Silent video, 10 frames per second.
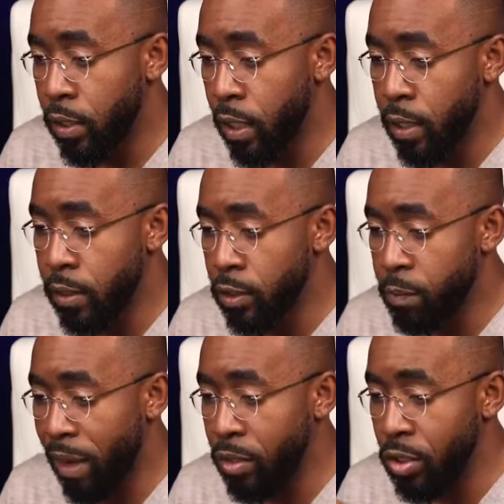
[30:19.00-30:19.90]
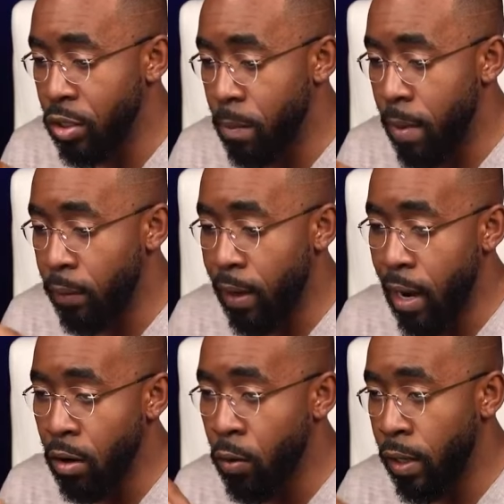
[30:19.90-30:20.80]
in this spec sheet about how
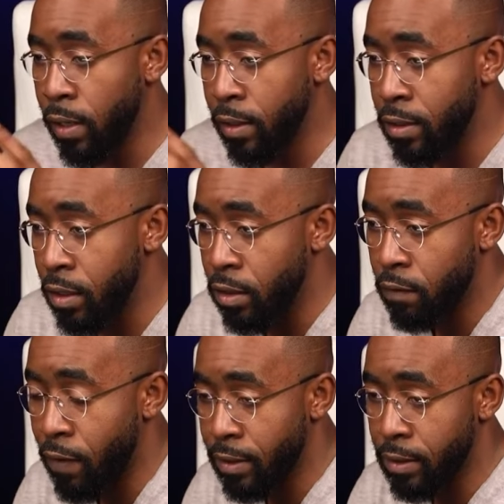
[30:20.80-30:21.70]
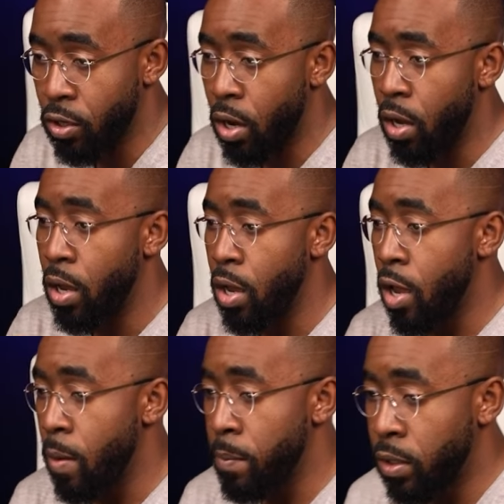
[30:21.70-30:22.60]
great these devices are,
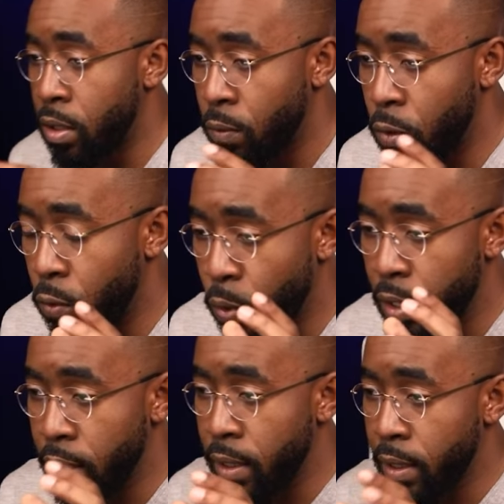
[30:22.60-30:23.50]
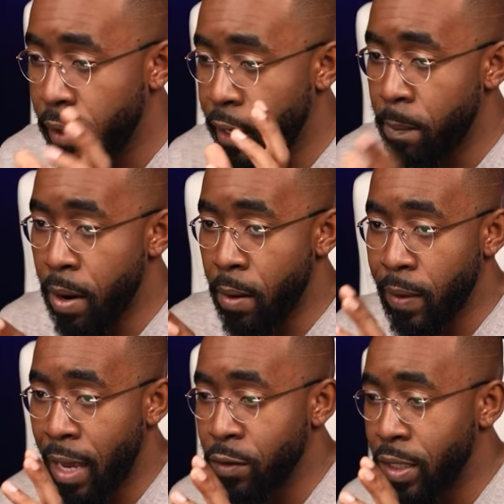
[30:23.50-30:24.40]
but we don't really care about
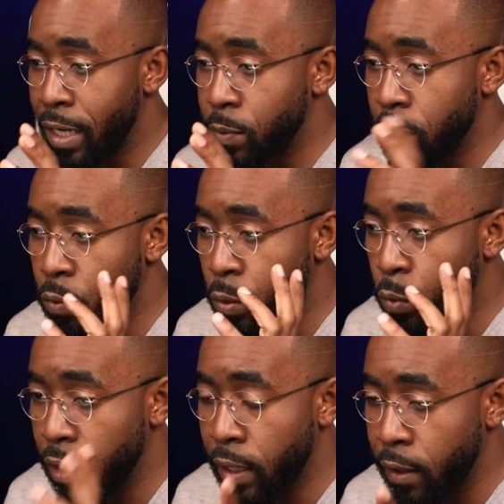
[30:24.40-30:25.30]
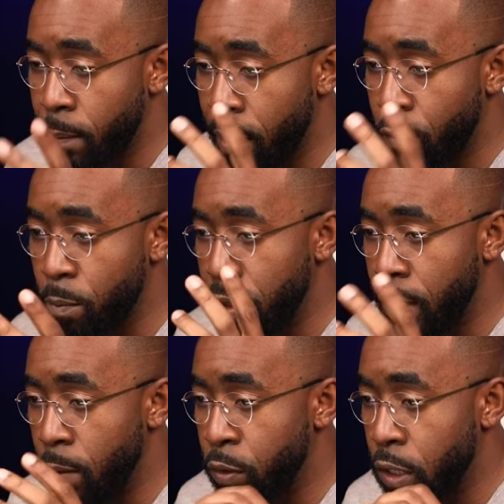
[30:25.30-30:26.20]
advertisement. We really care about the meat
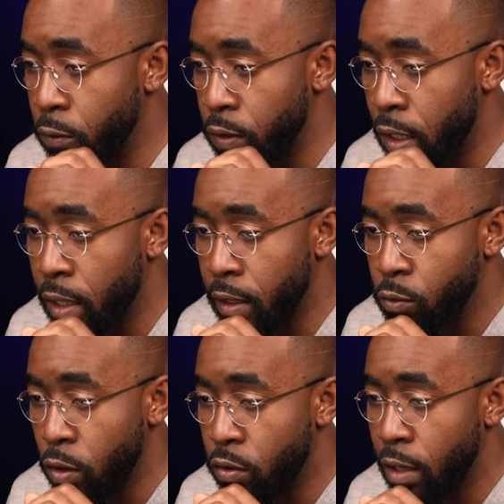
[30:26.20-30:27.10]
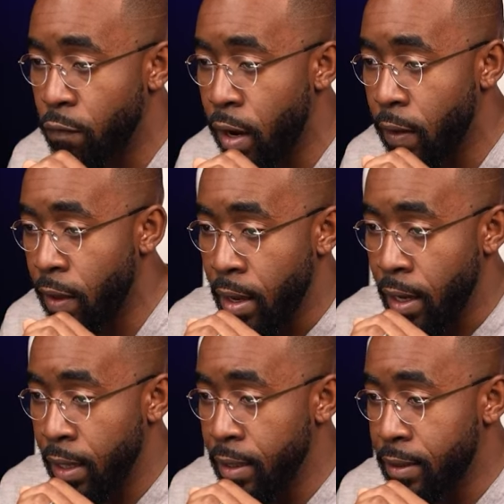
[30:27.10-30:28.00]
and potatoes, and here's where you can find that.
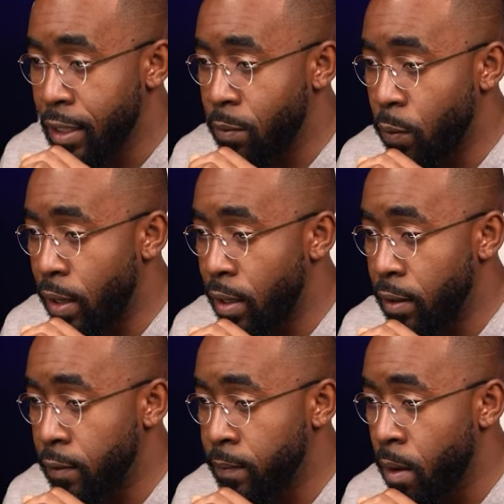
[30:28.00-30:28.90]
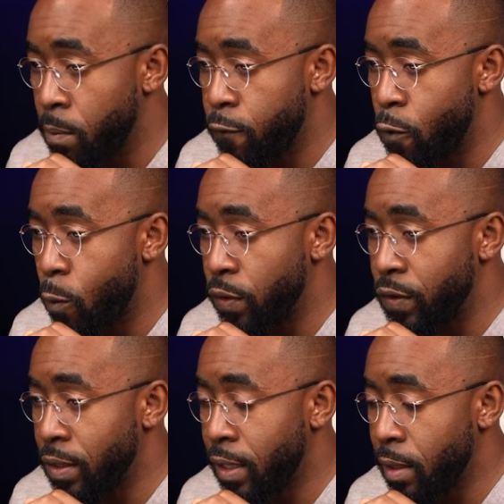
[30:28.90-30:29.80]
In this table right here, performance
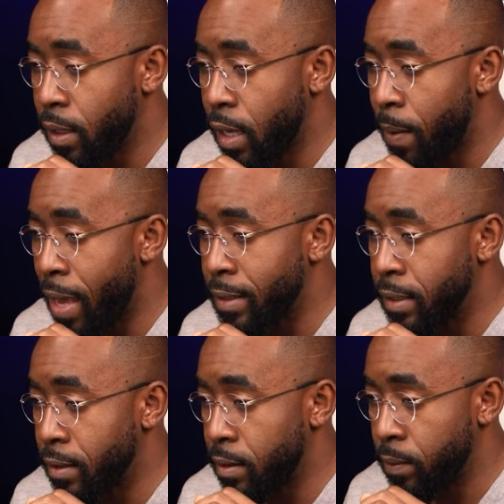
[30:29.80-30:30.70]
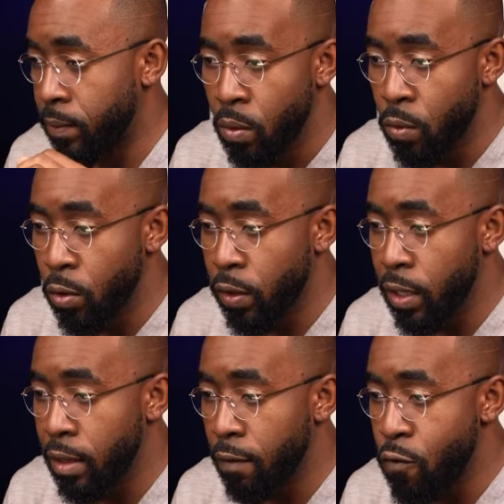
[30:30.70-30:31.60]
and capacities, we're looking
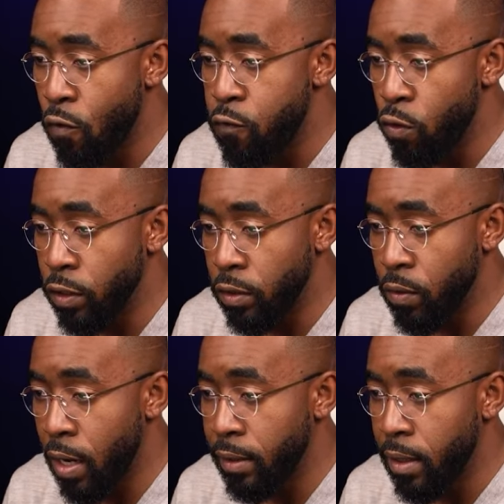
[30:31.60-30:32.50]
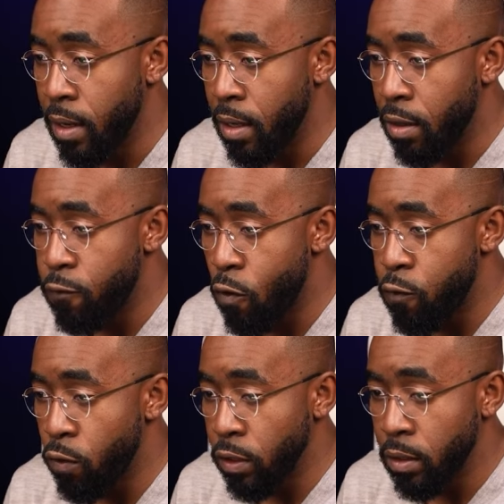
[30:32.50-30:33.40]
at the 440s, right? The
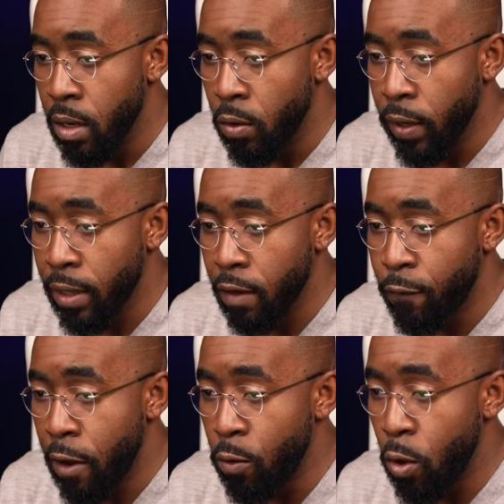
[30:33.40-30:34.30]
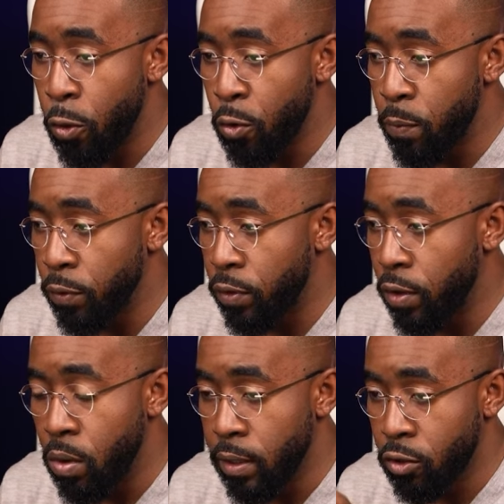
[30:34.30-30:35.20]
440. Look at the firewall throughput.
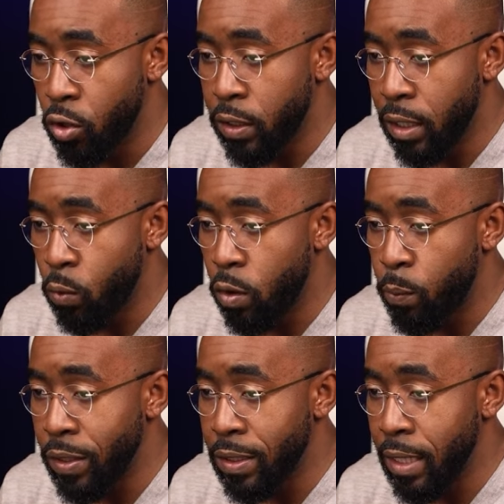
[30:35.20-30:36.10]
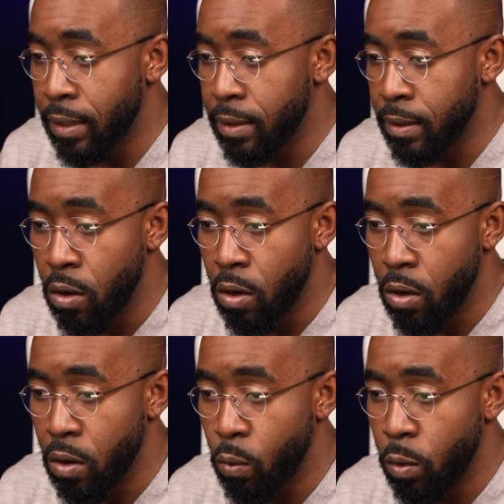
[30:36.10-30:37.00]
It starts at 1.6
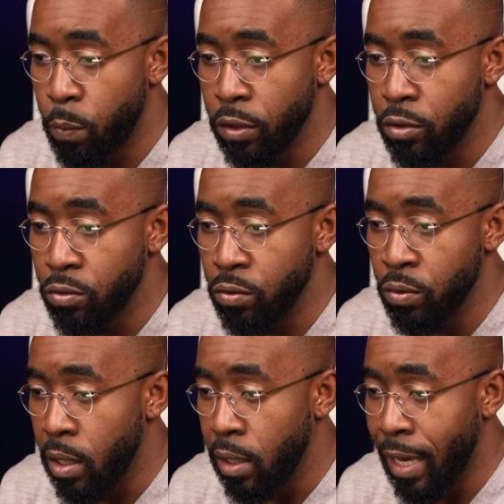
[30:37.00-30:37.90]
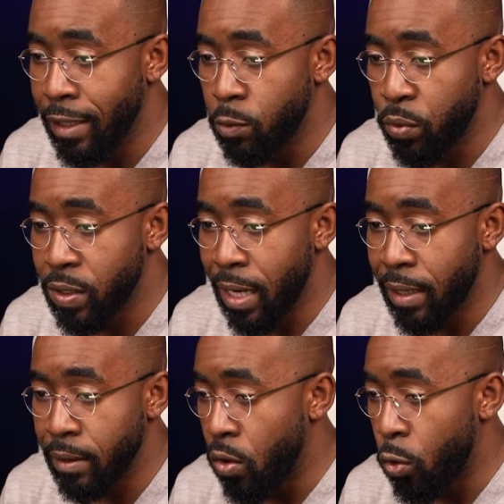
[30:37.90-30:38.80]
or 1.2 gigs per
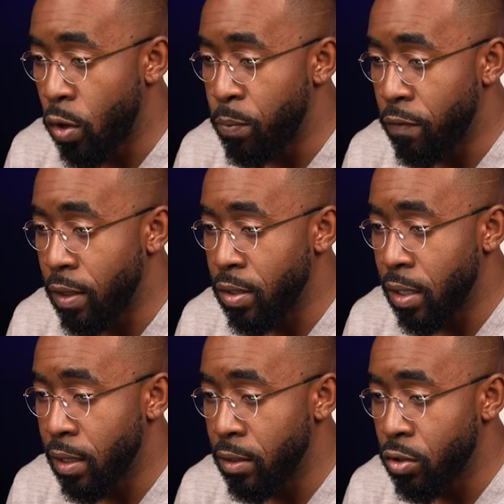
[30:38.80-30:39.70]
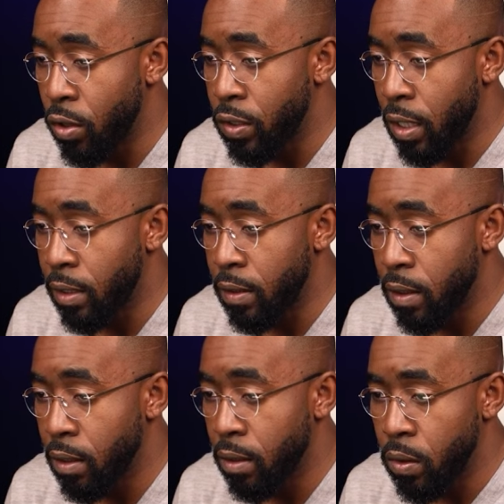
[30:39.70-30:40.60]
second. Threat prevention here starts at
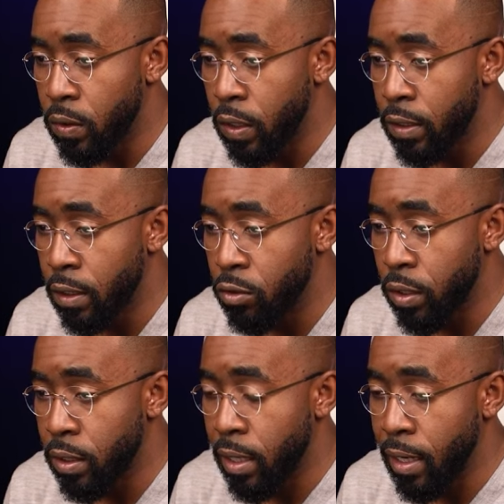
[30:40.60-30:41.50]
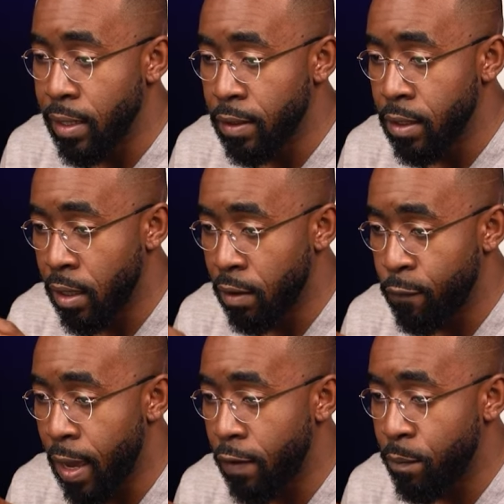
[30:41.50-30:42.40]

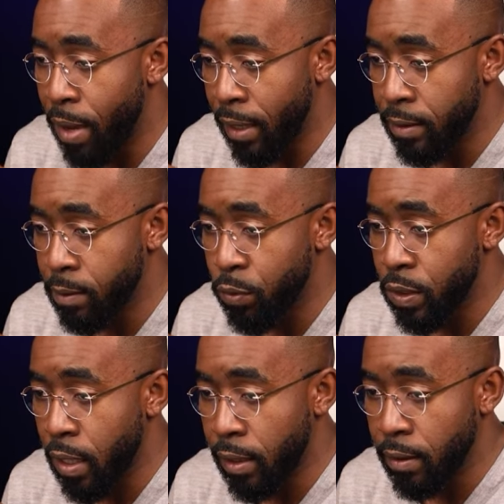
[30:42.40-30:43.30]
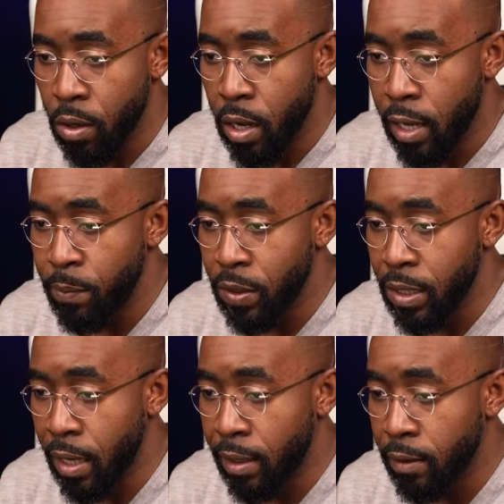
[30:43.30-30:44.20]
685 megs per second.
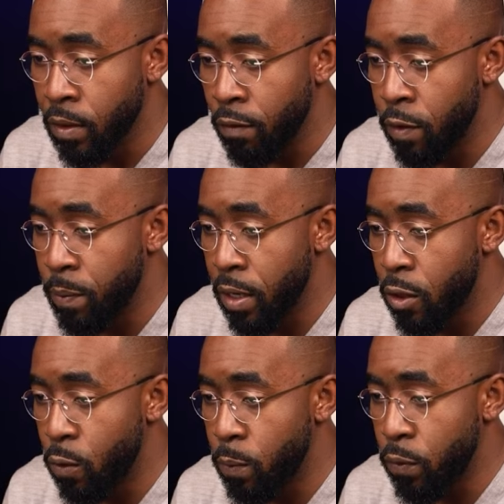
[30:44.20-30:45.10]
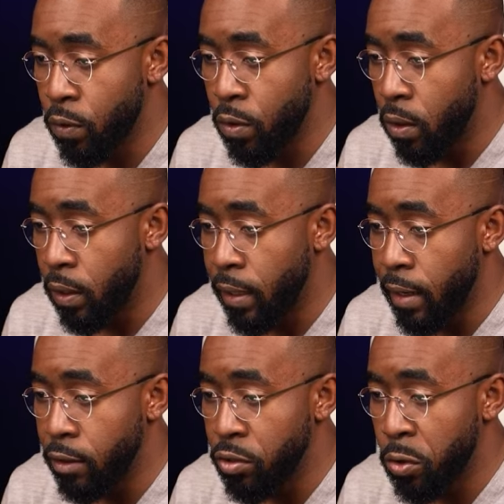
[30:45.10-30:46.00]
IPsec VPN throughput
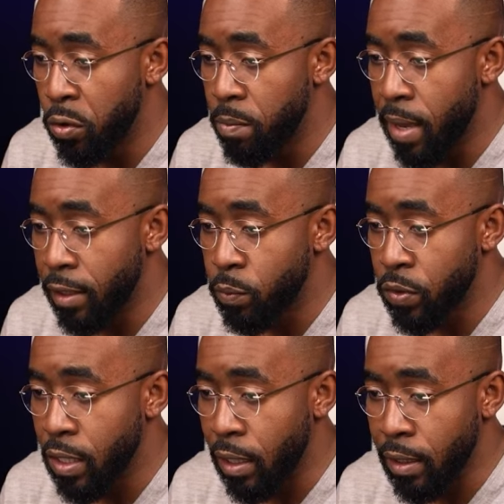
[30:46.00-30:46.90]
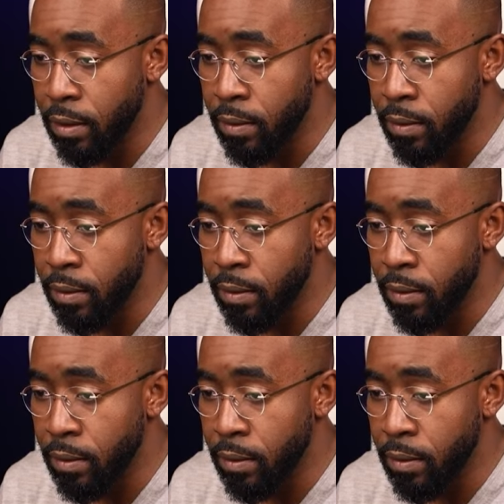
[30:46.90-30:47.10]
930 megs per second,